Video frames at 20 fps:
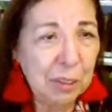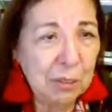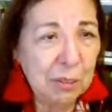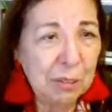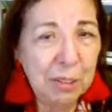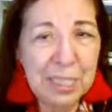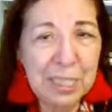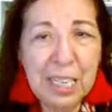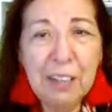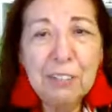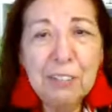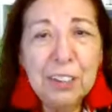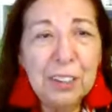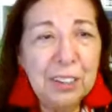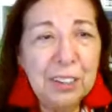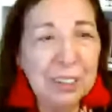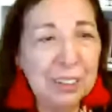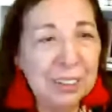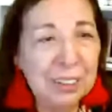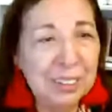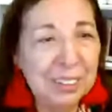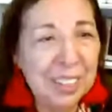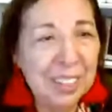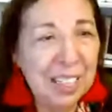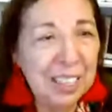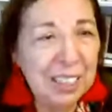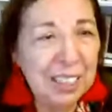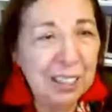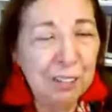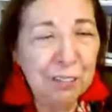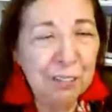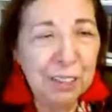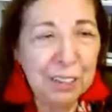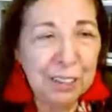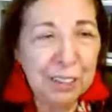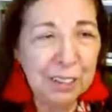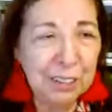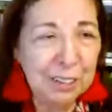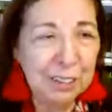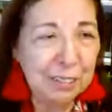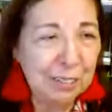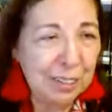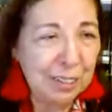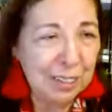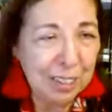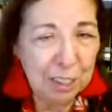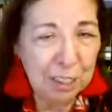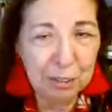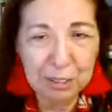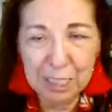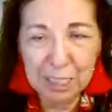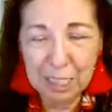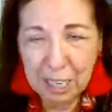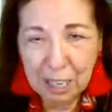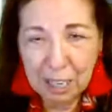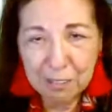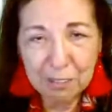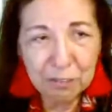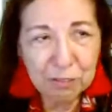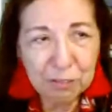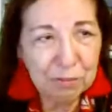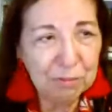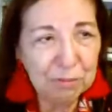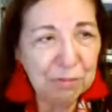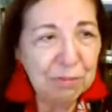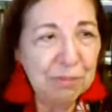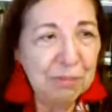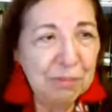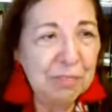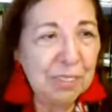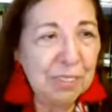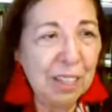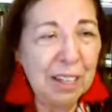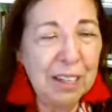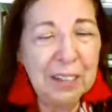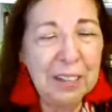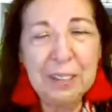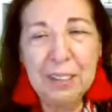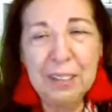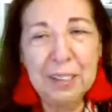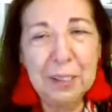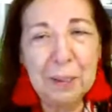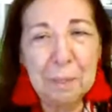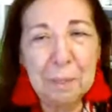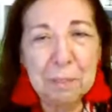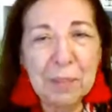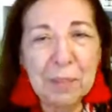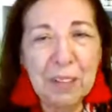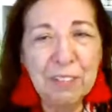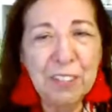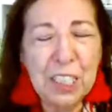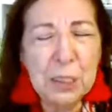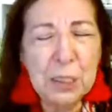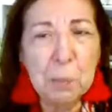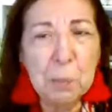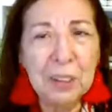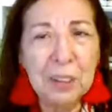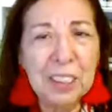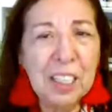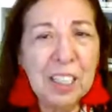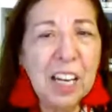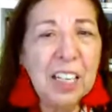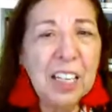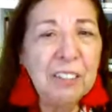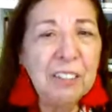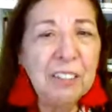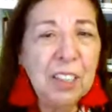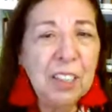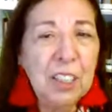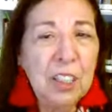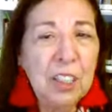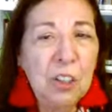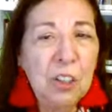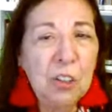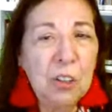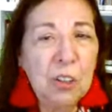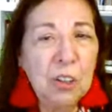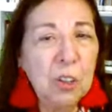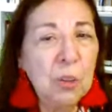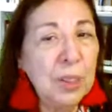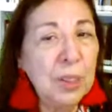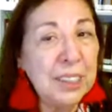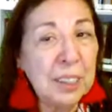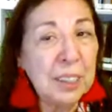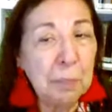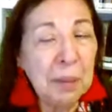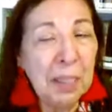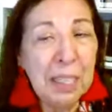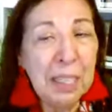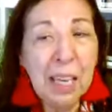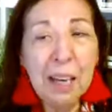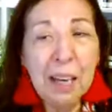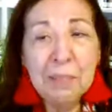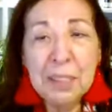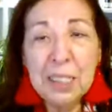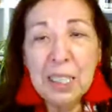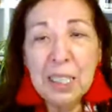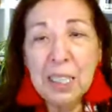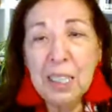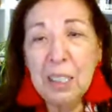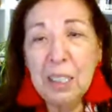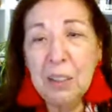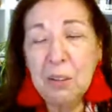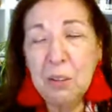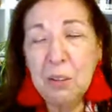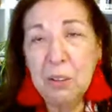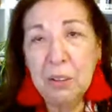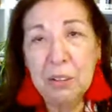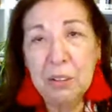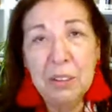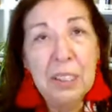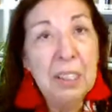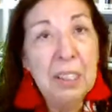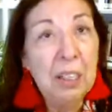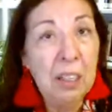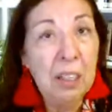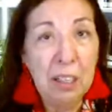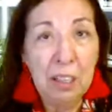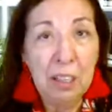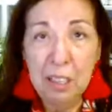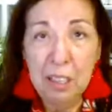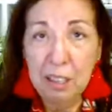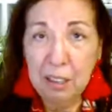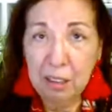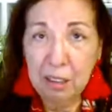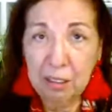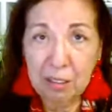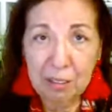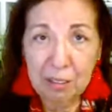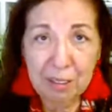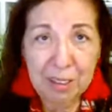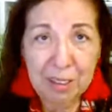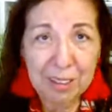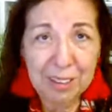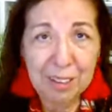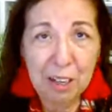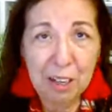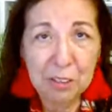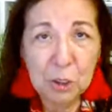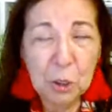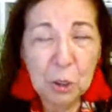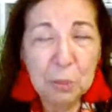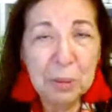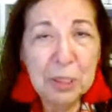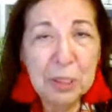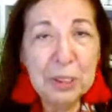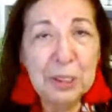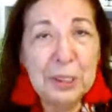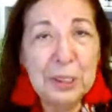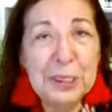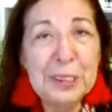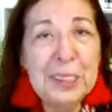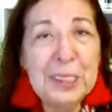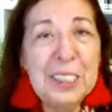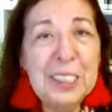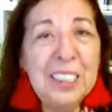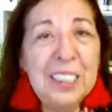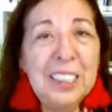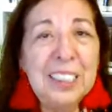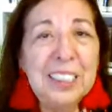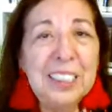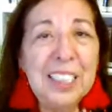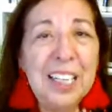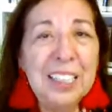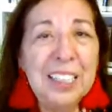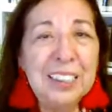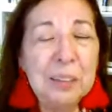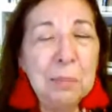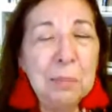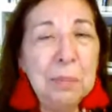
whenever, I, either through the live um, Facebook Live or Nuestra Palabra or on October 13th at